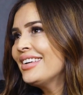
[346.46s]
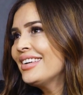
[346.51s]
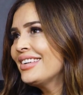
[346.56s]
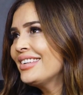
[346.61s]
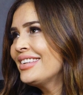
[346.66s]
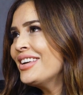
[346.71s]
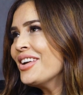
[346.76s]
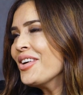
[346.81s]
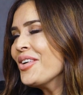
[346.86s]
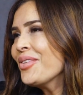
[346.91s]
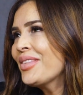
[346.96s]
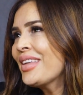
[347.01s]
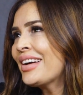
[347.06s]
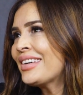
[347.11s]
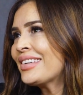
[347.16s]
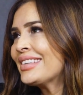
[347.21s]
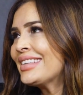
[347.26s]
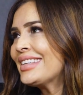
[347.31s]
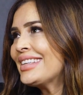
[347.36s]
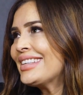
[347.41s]

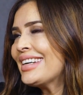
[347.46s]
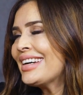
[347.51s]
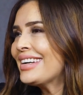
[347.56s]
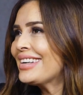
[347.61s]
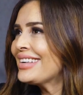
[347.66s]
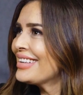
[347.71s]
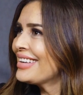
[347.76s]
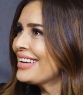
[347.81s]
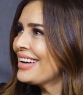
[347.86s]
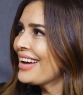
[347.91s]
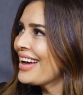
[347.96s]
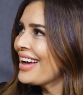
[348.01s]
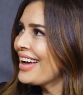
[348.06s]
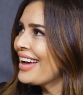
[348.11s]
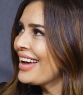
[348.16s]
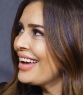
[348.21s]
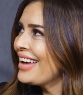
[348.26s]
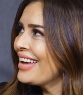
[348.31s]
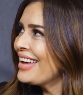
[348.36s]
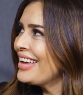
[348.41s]
There
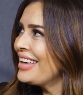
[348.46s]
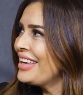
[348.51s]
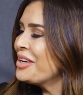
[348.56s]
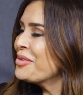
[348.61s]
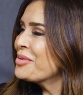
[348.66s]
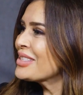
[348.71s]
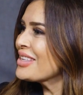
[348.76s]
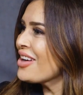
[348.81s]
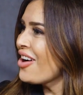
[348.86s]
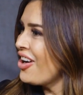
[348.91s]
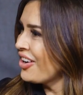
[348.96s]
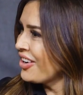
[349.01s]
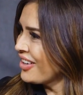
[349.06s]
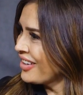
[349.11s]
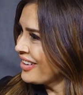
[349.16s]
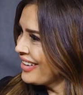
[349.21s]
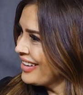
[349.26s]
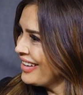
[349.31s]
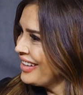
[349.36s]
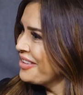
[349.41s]
he was
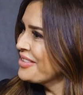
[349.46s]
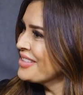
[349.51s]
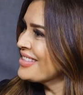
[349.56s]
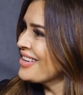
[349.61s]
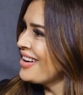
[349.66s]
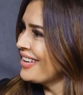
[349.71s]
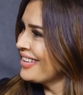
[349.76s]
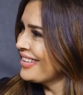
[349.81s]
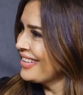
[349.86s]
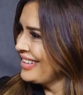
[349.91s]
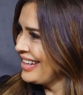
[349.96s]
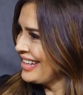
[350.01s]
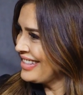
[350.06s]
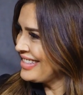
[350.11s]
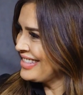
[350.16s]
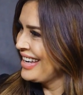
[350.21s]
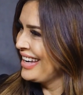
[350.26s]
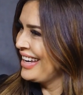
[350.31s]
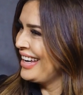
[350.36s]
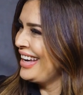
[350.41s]
hard. He was hard on
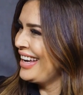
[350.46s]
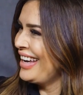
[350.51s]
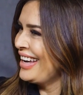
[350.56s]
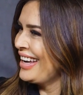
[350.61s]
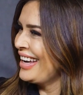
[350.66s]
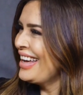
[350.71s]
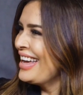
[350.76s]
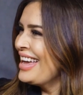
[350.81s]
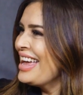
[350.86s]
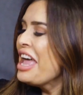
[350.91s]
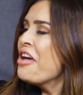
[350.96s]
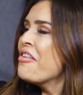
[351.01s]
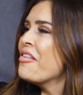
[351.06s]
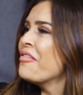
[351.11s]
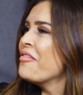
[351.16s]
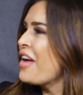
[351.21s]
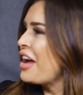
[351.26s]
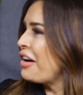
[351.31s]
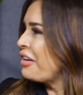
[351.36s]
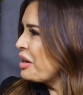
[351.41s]
us.
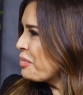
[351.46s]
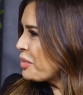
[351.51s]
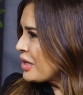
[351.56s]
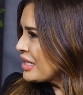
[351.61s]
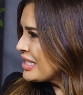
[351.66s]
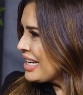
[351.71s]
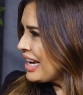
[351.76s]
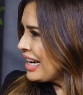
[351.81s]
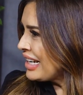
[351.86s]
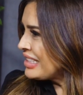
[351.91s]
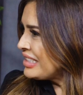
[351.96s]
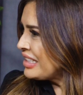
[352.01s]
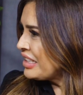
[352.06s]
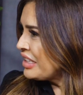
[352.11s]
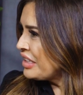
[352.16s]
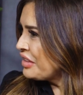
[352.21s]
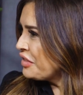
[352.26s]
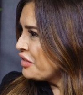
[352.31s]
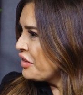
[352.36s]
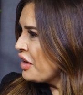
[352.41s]
Very
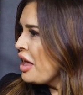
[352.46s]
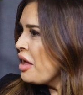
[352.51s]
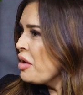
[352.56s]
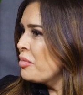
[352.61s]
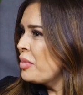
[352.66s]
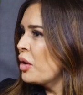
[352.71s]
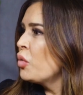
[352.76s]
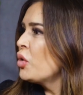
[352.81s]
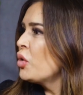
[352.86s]
protective, but we